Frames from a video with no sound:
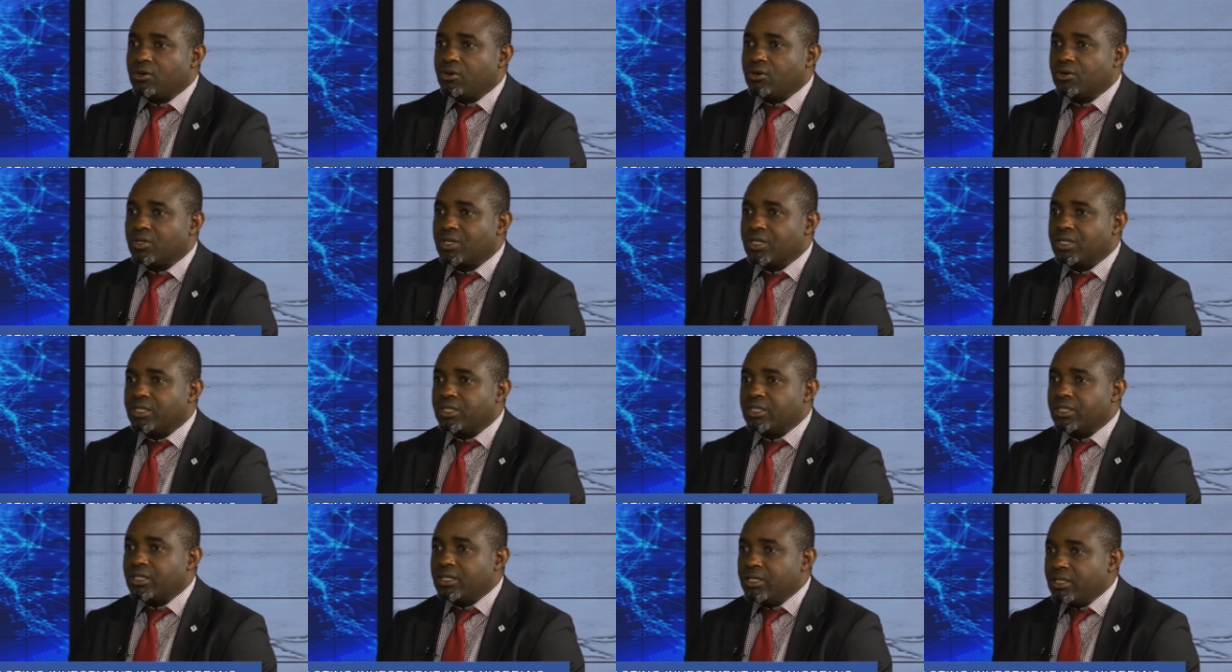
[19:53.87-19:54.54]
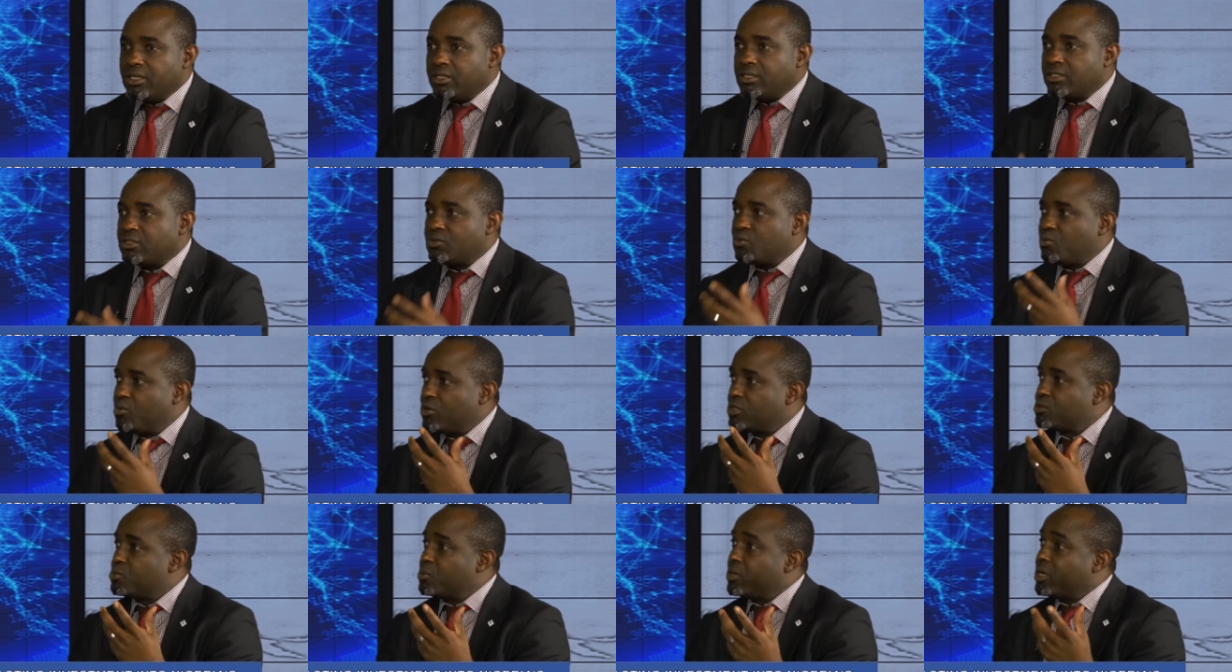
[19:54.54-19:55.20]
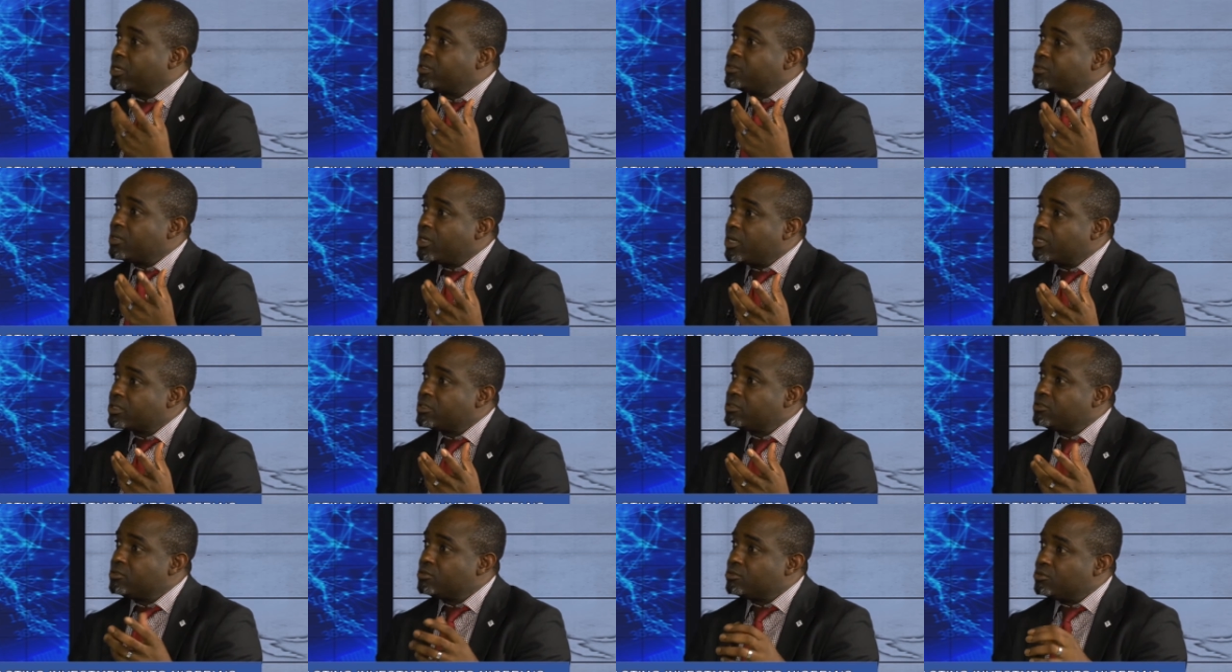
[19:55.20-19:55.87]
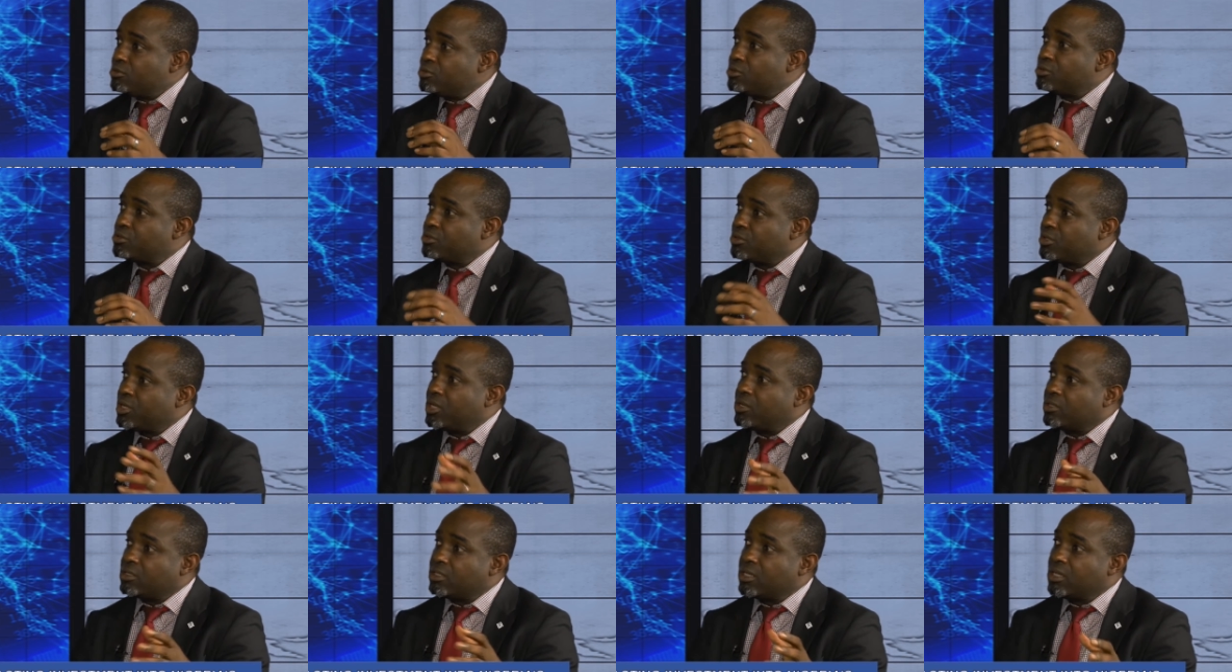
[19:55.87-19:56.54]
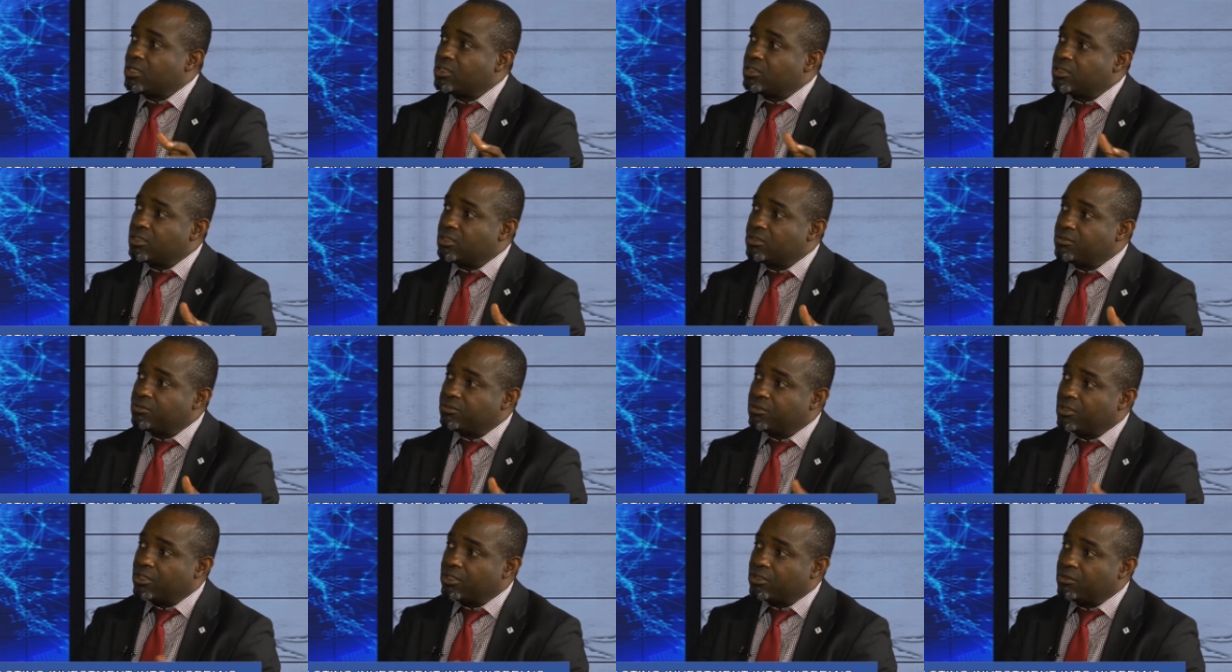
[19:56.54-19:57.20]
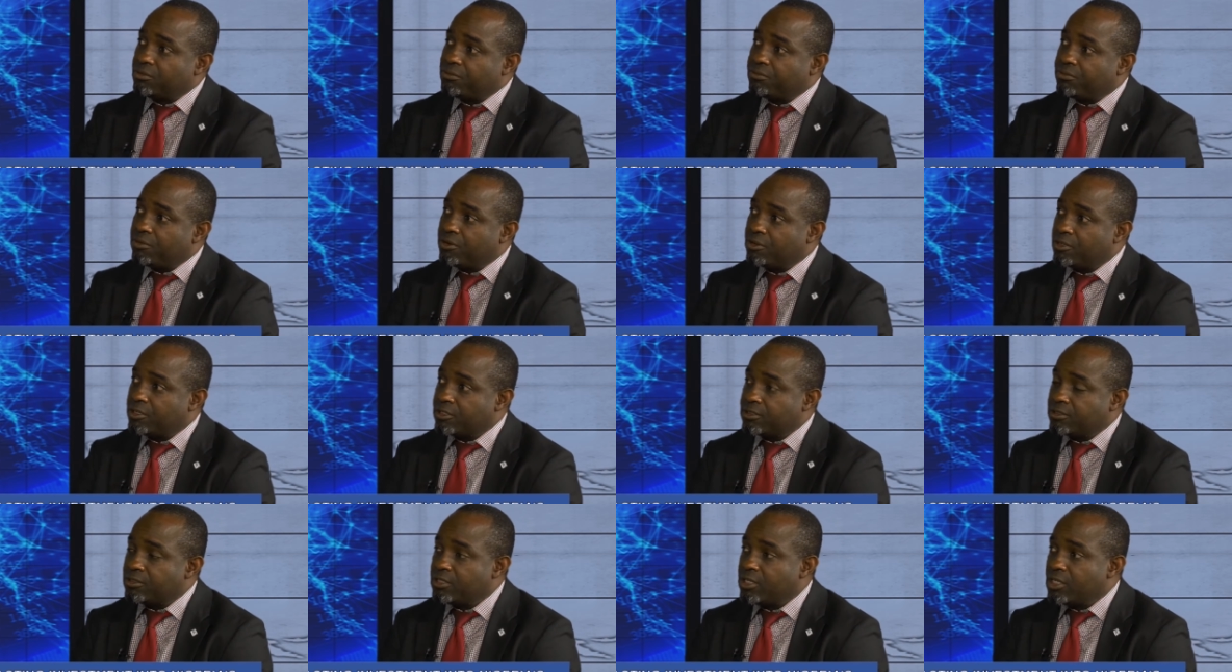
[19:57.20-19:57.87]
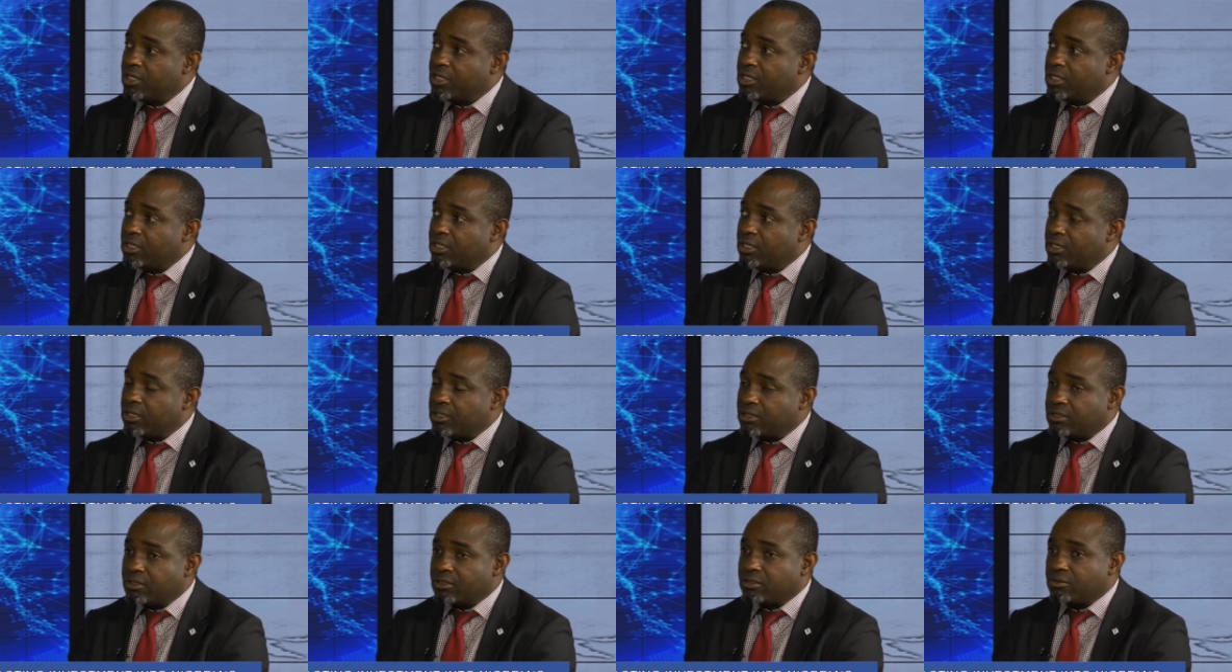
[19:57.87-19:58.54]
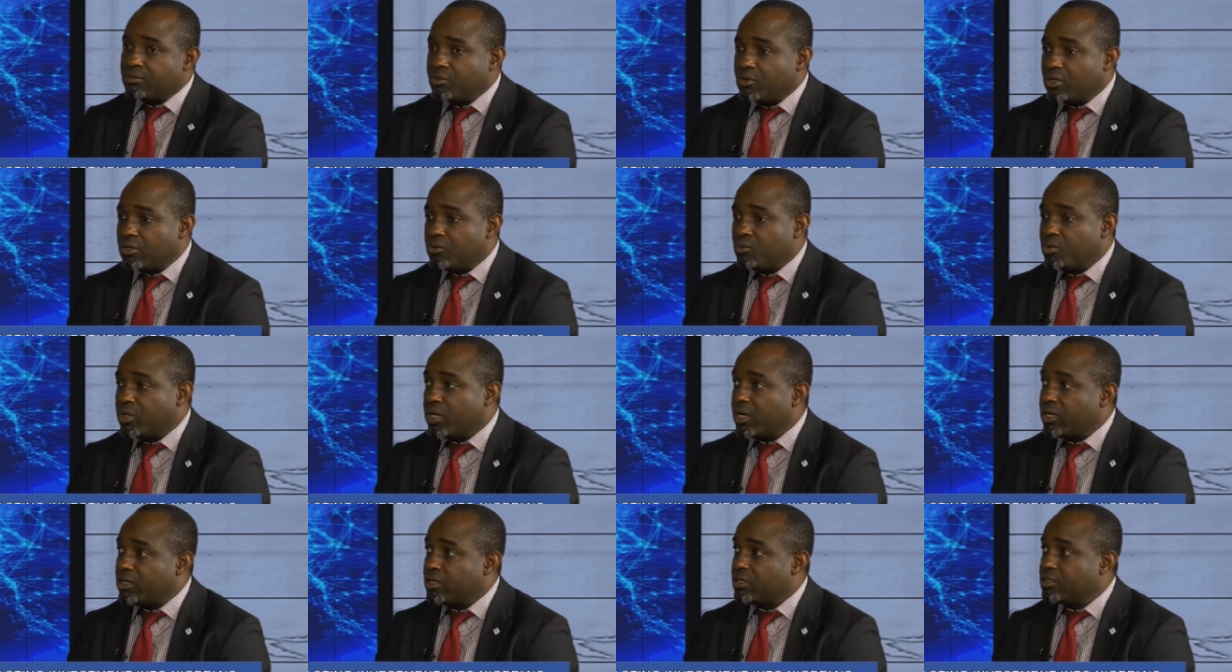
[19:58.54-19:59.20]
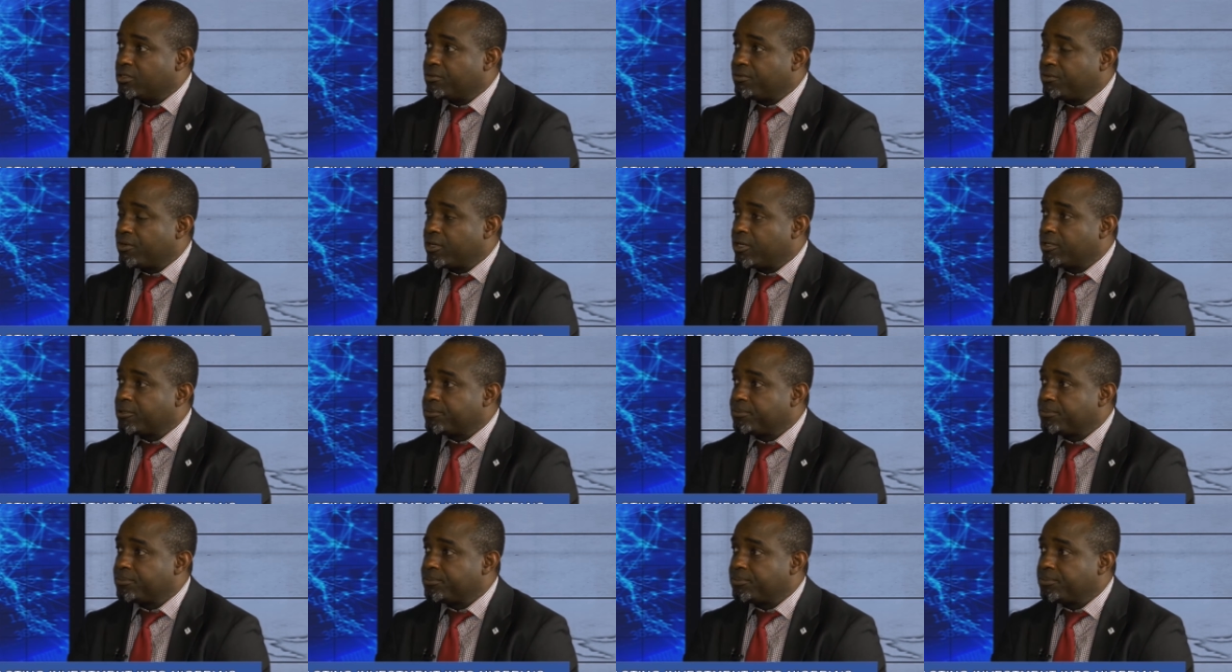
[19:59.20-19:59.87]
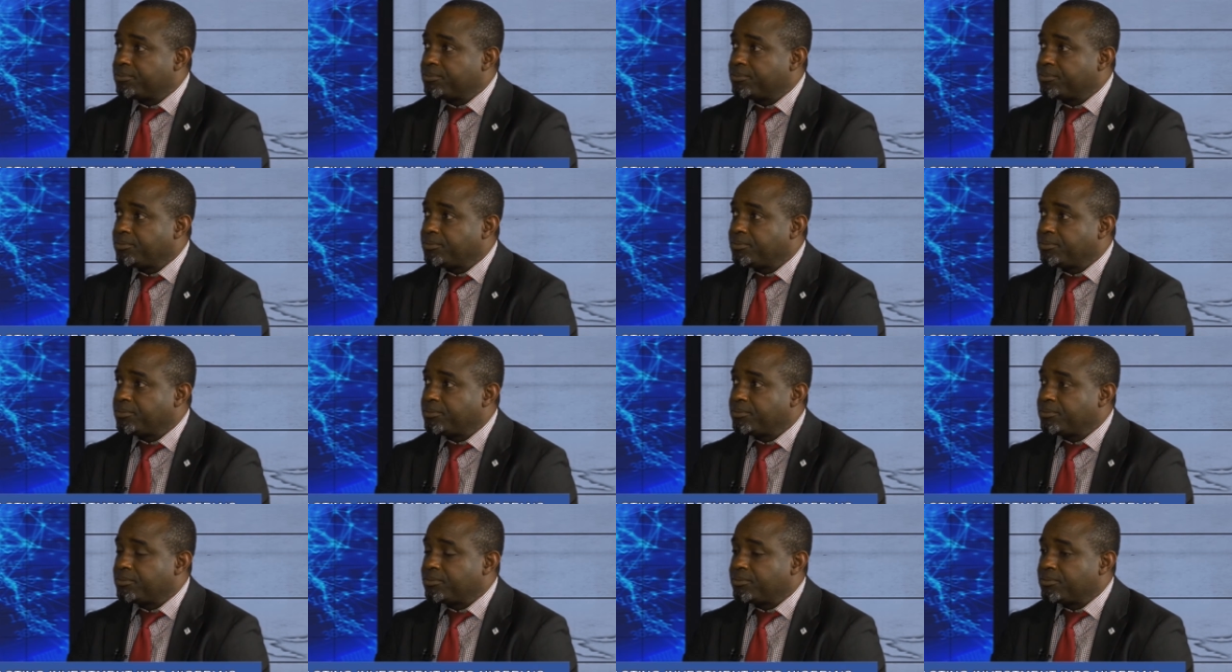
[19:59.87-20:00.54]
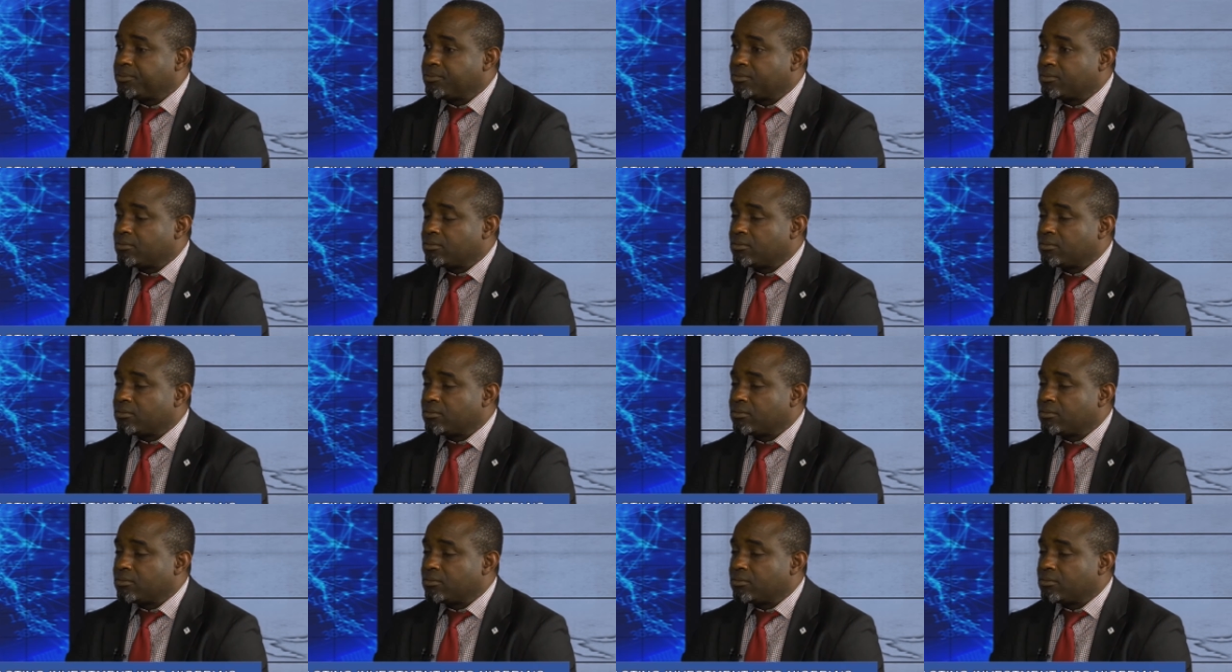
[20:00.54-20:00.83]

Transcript: okay, is what will attract those other alternative funding that we identify. Okay, so